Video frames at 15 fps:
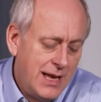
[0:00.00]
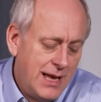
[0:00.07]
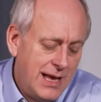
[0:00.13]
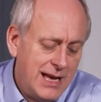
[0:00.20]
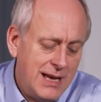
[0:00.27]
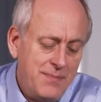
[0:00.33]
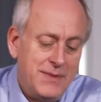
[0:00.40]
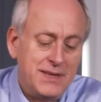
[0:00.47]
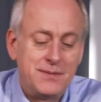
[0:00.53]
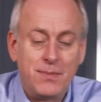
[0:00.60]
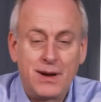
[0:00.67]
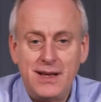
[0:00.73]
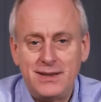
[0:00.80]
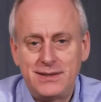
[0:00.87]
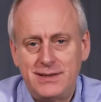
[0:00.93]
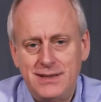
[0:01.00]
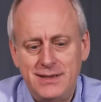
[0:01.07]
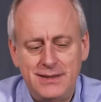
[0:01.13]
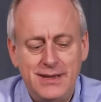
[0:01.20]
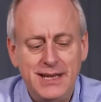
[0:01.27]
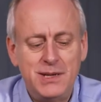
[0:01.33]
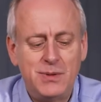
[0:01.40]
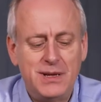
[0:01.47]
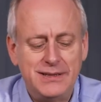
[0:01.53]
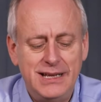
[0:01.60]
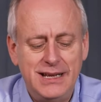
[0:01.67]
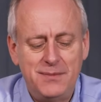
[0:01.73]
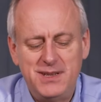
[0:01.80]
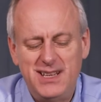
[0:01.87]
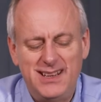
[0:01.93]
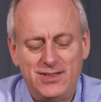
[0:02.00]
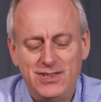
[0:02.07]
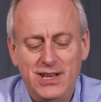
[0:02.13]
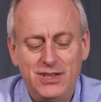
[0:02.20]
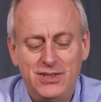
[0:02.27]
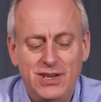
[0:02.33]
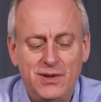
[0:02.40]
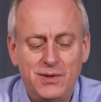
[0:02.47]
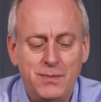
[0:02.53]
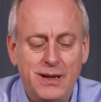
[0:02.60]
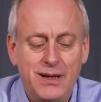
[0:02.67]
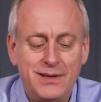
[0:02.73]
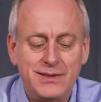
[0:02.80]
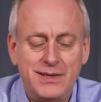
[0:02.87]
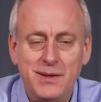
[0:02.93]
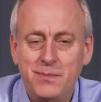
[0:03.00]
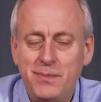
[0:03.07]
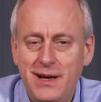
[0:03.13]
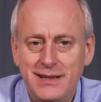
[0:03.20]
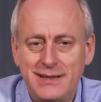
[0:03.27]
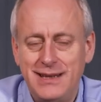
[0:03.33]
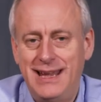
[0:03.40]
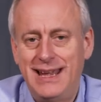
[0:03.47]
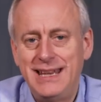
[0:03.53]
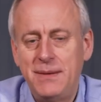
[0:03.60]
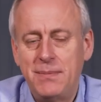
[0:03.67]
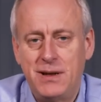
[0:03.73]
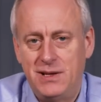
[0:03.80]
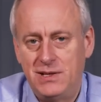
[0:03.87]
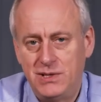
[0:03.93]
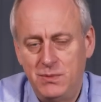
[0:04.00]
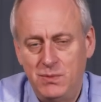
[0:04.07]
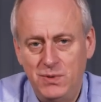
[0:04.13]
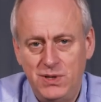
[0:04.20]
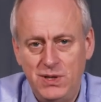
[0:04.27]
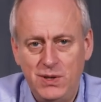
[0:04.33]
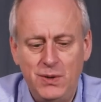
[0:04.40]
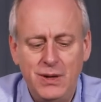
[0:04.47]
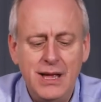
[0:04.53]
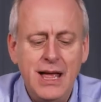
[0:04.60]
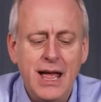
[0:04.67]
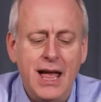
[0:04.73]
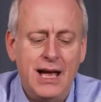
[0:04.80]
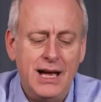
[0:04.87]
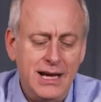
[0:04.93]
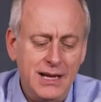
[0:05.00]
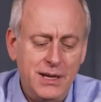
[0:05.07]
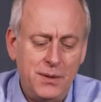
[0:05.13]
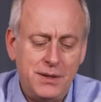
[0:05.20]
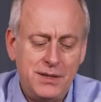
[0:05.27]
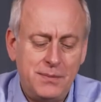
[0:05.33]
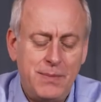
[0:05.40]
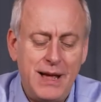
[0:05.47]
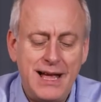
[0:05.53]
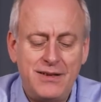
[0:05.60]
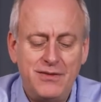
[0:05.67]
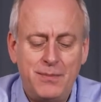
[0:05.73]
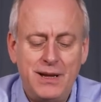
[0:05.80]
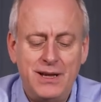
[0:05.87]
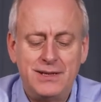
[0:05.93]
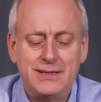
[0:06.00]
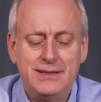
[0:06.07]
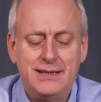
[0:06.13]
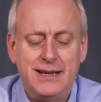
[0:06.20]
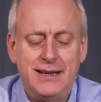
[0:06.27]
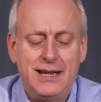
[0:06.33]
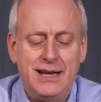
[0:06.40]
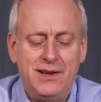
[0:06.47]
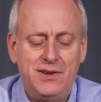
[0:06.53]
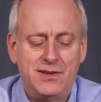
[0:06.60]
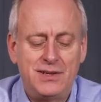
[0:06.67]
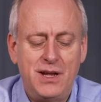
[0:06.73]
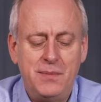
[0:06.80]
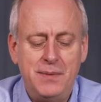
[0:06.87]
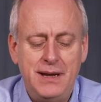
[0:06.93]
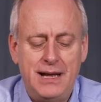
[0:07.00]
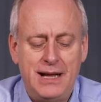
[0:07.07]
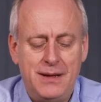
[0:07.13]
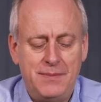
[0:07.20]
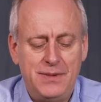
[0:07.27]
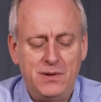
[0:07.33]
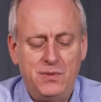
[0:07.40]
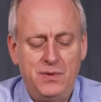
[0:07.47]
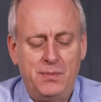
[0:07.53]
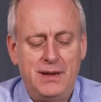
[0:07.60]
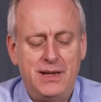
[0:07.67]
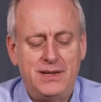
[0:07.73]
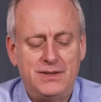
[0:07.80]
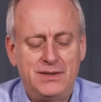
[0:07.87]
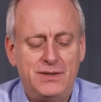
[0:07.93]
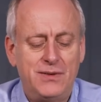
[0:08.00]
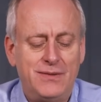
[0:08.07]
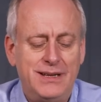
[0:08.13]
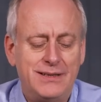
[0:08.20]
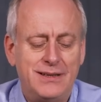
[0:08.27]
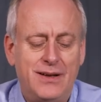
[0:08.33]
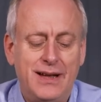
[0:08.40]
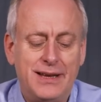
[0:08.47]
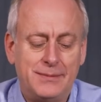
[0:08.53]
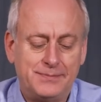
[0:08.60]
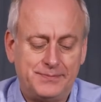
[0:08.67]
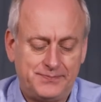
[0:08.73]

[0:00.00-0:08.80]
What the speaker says: There's some plasters. These ones here are particular child plaster, but any plaster will do. And there's a pack of plasters in there. You can just open it up and all the plasters are inside.